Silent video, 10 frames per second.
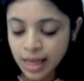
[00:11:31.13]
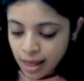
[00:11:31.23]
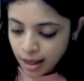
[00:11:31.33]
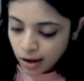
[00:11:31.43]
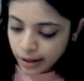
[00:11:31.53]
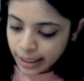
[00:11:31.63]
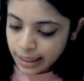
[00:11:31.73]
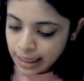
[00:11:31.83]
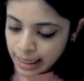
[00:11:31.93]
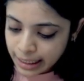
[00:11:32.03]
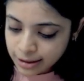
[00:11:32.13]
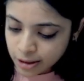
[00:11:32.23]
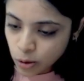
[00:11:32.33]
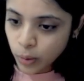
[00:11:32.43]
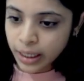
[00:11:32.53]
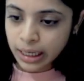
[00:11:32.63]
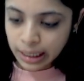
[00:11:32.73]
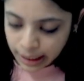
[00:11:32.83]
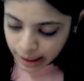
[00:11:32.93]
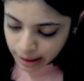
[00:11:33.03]
Okay, let's
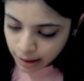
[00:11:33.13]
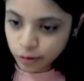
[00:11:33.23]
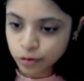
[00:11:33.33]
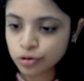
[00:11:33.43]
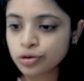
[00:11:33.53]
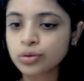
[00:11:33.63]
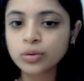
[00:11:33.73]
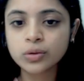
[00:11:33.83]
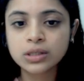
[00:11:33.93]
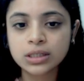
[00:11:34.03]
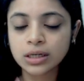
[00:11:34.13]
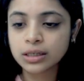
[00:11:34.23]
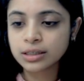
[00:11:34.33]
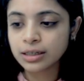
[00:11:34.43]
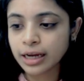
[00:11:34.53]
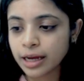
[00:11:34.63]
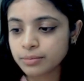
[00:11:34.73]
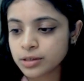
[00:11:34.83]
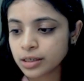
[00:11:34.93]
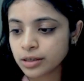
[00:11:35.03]
quickly look through certain
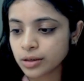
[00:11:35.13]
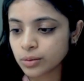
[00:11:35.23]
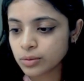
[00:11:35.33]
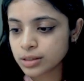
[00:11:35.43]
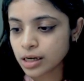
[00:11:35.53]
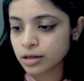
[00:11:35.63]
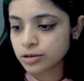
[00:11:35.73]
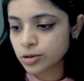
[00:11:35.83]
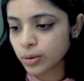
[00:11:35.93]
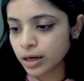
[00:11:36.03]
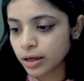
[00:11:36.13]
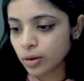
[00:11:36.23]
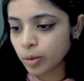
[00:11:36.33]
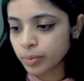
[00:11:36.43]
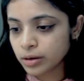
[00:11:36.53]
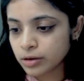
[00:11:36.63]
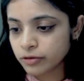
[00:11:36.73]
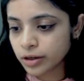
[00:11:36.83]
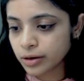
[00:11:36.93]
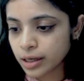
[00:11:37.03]
MCQs. I'll just quickly open it
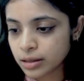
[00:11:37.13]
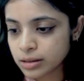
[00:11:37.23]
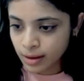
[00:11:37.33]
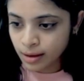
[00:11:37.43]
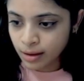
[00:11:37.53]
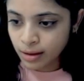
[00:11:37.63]
for you guys.